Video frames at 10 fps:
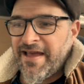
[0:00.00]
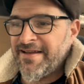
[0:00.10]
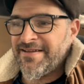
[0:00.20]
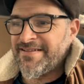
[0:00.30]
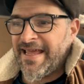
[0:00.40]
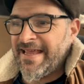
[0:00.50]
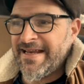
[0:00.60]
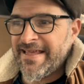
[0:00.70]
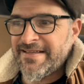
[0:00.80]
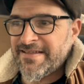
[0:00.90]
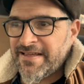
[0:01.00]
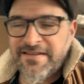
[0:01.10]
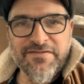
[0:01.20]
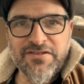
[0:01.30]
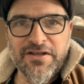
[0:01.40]
and a daily
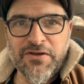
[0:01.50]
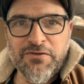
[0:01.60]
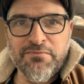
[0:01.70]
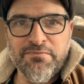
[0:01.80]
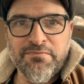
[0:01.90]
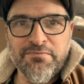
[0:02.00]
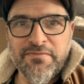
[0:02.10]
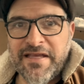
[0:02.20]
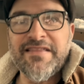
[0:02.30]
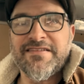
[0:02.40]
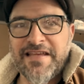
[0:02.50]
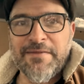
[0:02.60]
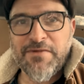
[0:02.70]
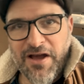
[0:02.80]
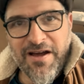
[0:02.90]
executive saloon in the
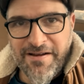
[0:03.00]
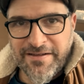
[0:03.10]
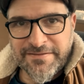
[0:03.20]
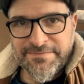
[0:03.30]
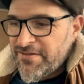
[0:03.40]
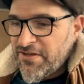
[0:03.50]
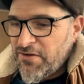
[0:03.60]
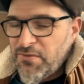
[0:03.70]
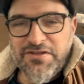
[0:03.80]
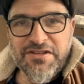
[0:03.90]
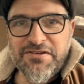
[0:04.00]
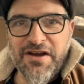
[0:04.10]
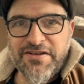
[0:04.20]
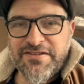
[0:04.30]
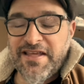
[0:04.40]
same car. So what do you
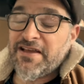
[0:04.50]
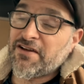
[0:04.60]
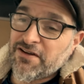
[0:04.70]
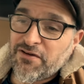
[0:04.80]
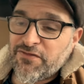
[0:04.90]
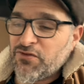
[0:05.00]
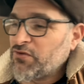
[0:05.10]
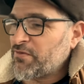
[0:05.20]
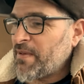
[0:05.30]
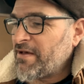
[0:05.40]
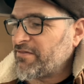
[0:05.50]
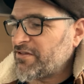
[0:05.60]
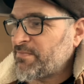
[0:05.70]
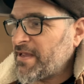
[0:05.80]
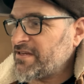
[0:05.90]
guys think? I know I've talked about the
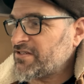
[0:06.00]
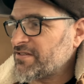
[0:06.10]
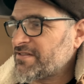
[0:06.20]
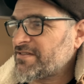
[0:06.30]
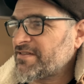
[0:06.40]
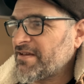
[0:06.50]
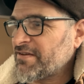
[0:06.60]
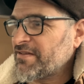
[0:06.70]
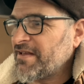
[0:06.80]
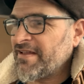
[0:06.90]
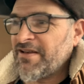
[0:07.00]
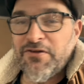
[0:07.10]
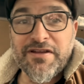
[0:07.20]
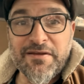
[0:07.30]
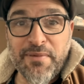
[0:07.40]
spacious uh, and
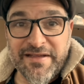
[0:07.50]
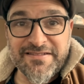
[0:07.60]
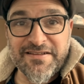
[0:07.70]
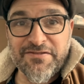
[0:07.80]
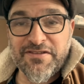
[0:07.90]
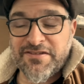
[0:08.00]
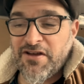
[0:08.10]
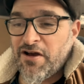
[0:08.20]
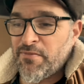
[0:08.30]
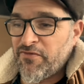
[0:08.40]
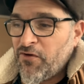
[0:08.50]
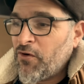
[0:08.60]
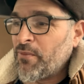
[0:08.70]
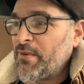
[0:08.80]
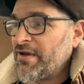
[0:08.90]
loading capacity of this car
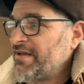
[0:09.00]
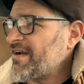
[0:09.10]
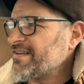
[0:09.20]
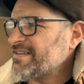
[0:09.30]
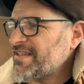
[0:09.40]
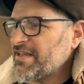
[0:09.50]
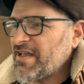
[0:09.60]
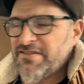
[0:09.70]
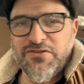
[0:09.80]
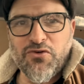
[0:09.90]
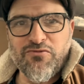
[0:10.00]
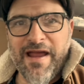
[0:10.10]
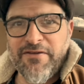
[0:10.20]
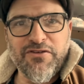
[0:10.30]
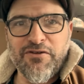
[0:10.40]
before, but I just think as an
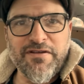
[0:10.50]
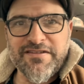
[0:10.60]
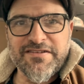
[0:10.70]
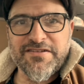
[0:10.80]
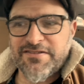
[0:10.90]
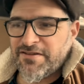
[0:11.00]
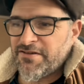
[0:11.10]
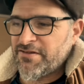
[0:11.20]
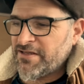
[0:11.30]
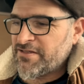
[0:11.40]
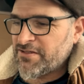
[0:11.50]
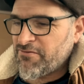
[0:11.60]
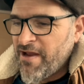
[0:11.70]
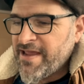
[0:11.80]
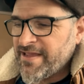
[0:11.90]
all-rounder, it's just uh, it's just
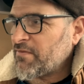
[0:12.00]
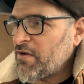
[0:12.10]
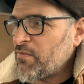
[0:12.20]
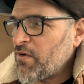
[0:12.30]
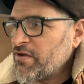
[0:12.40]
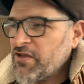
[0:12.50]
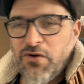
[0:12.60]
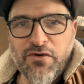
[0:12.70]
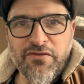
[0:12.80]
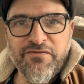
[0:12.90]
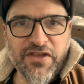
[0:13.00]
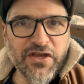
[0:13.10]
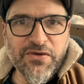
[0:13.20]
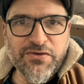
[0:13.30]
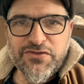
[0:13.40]
great. Well, what are your
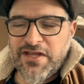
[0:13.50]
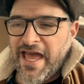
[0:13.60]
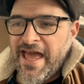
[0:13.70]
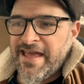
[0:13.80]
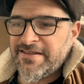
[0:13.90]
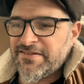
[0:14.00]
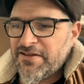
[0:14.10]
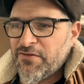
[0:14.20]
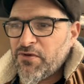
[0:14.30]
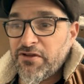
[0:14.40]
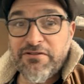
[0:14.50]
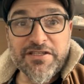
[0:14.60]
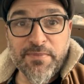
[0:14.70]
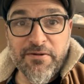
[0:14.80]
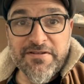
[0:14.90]
views and uh, what your
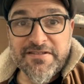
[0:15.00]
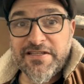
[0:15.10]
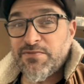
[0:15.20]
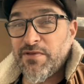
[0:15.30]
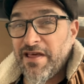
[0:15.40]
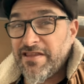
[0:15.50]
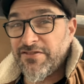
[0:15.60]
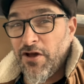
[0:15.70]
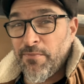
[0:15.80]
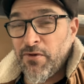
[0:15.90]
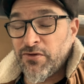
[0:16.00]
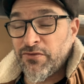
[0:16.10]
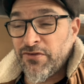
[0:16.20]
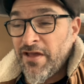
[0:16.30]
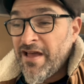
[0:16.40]
experiences with other Saab
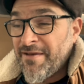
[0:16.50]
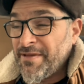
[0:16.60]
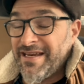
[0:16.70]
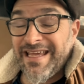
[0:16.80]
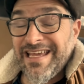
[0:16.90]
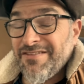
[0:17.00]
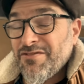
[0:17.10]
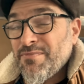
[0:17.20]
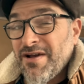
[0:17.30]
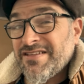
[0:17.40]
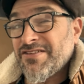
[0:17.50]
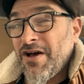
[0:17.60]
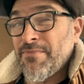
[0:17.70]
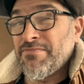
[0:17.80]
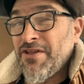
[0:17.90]
models? I mean, even my
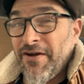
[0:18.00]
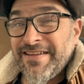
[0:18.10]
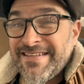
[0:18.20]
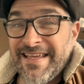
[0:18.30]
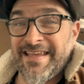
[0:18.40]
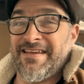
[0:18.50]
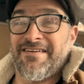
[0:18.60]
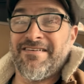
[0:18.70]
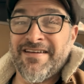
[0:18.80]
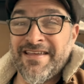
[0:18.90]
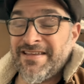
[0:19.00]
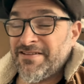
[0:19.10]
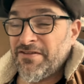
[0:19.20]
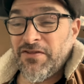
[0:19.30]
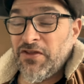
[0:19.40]
Saab 90, I
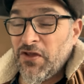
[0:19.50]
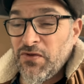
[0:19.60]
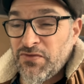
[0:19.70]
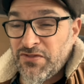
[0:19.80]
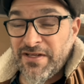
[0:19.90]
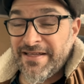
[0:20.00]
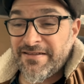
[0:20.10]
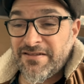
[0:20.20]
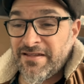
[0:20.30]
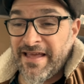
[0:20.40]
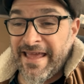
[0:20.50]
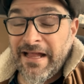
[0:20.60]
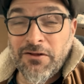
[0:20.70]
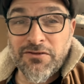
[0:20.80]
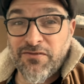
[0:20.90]
used to the, to the
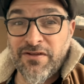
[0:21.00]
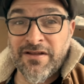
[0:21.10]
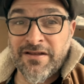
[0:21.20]
hilt for